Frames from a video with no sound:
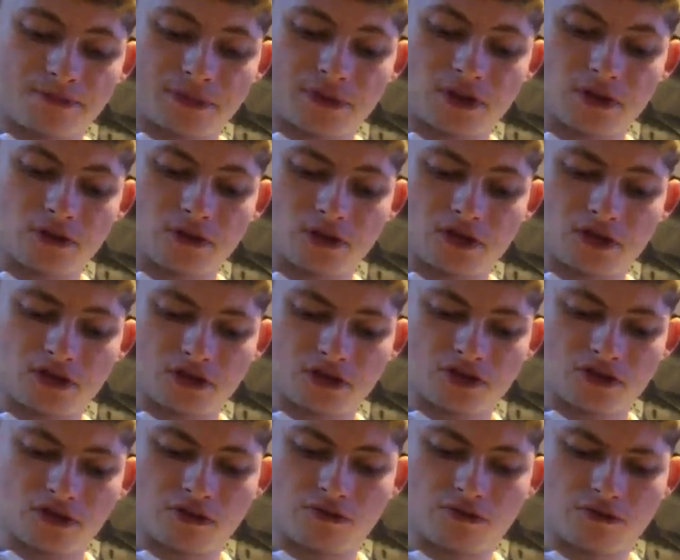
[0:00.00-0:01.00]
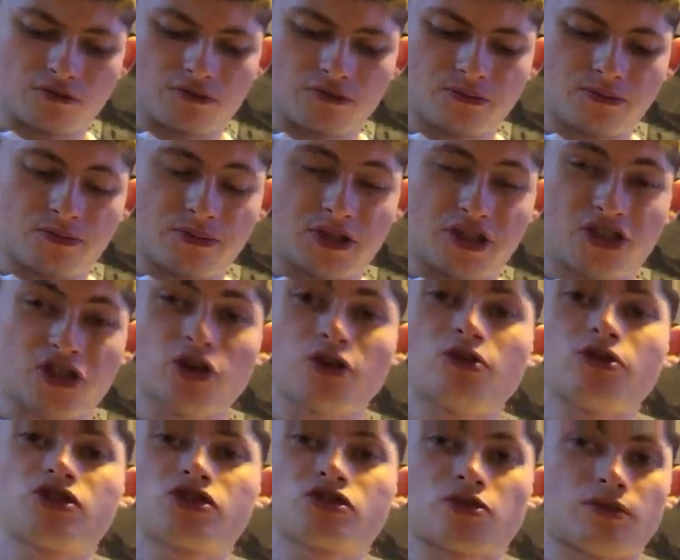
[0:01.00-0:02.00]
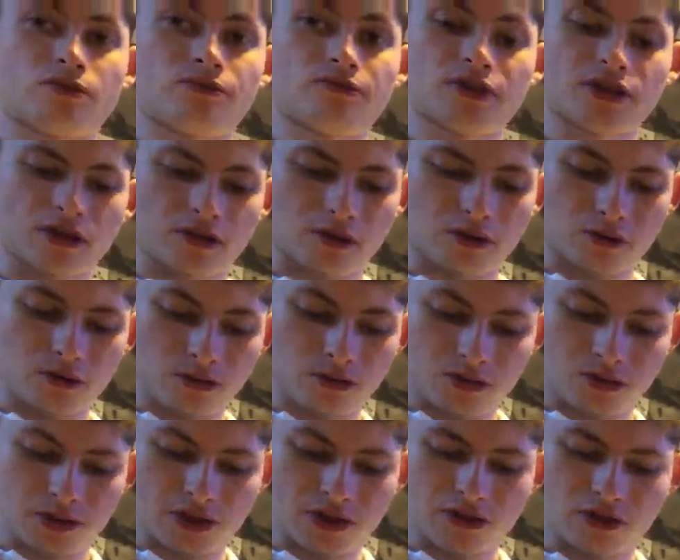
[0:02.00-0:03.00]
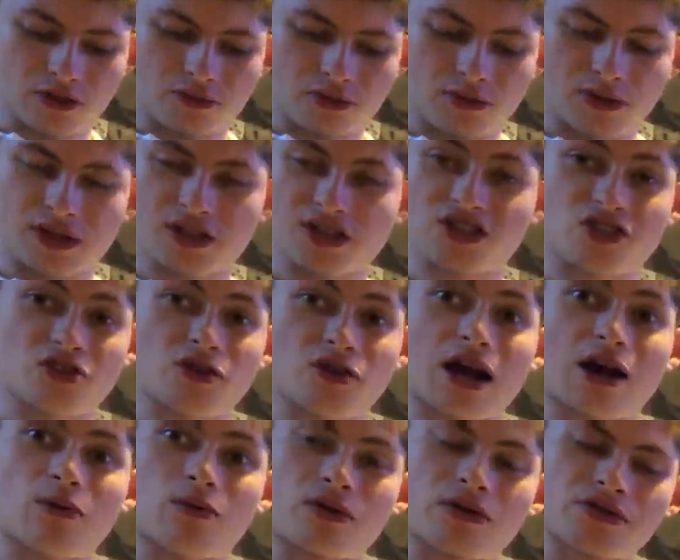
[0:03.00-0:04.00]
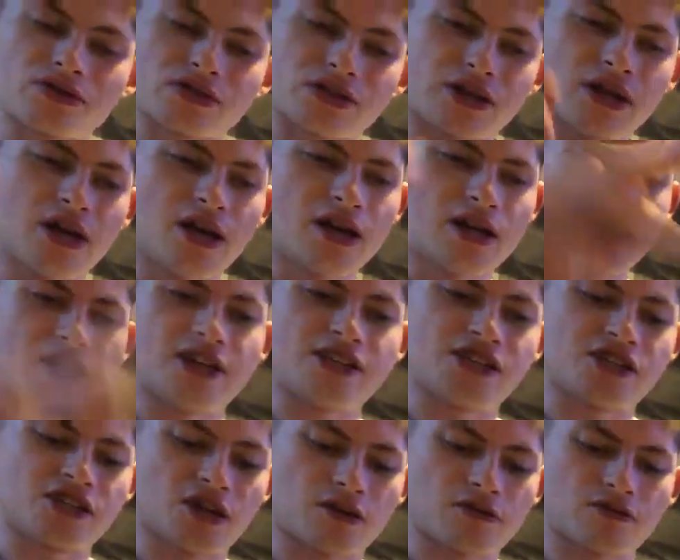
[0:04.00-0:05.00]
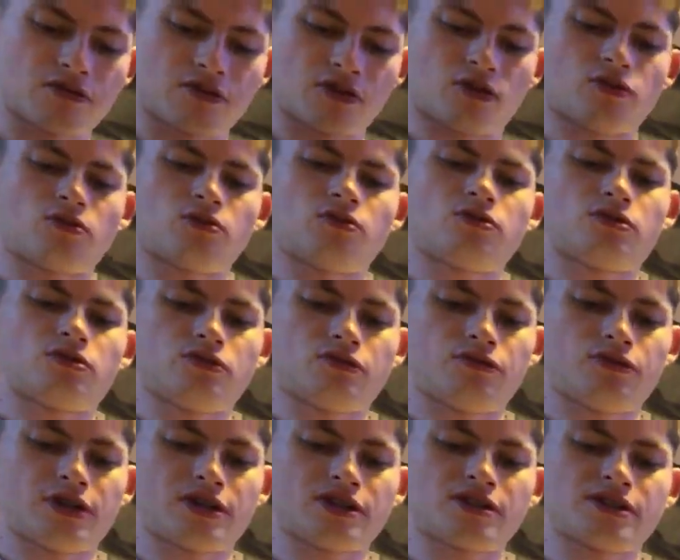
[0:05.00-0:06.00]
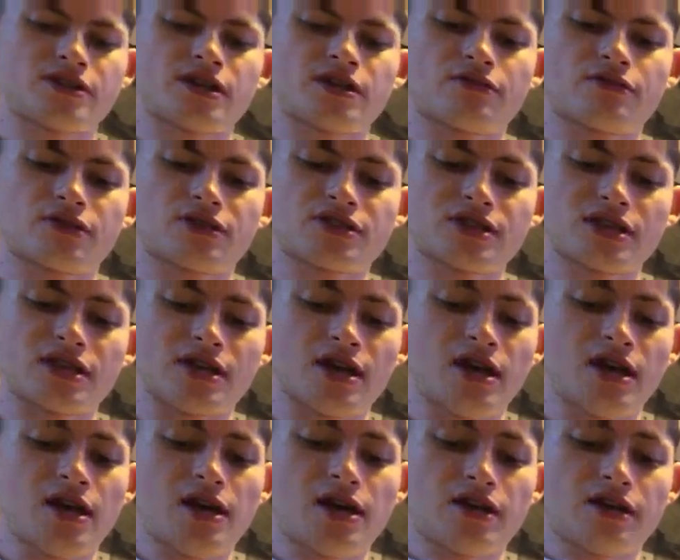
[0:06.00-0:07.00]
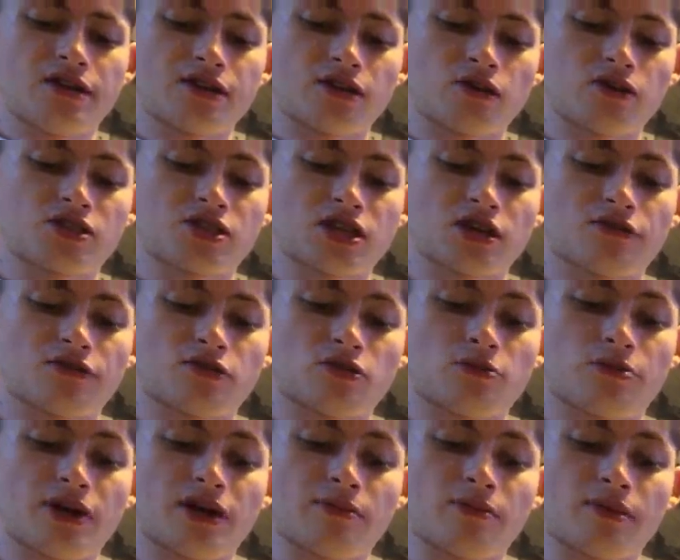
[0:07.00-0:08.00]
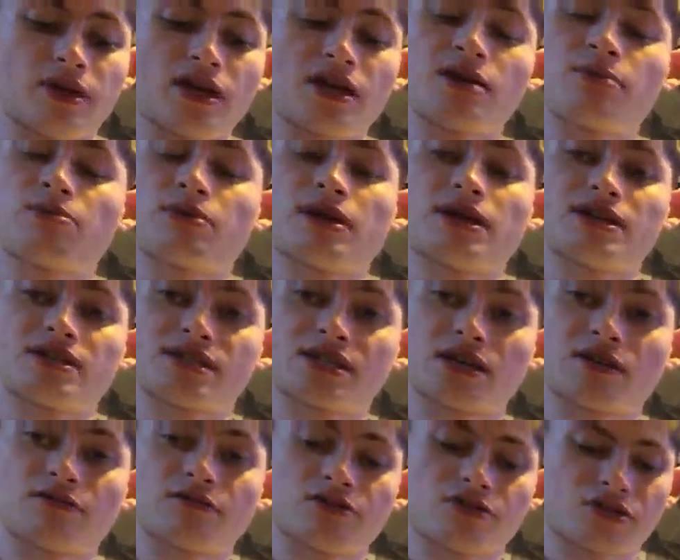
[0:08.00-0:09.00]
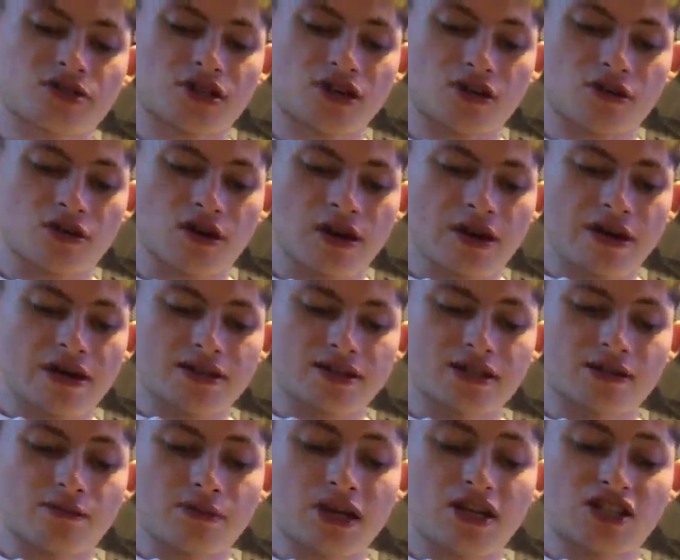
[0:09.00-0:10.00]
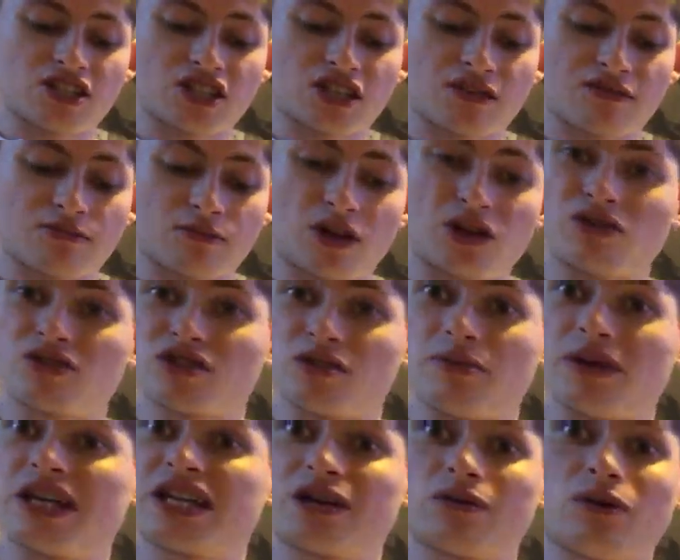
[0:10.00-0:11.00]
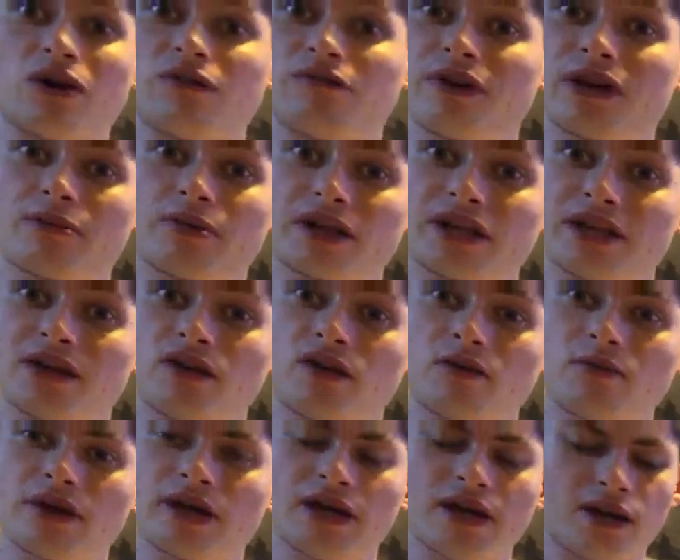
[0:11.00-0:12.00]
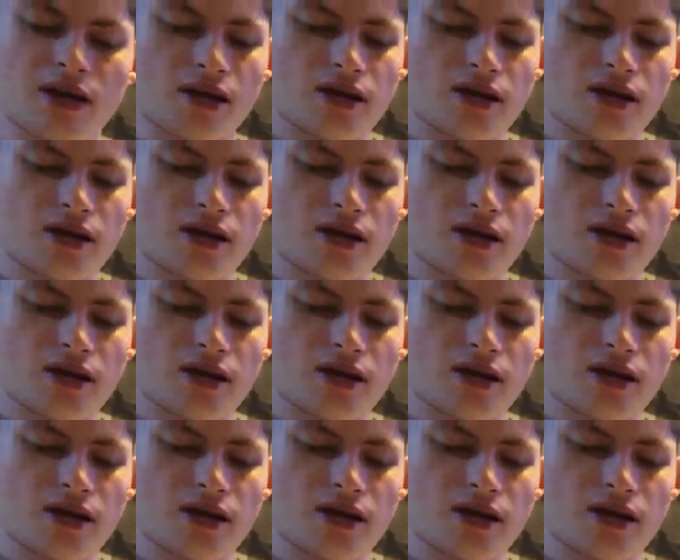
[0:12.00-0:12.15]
doing a huge joint video with Twin Coot, probably like a 2-hour one or something, literally going through the whole of fucking Seraphon because he knows Seraphon a lot better than me. He plays Seraphon, so instead of me just giving my honest opinion what I think about the army,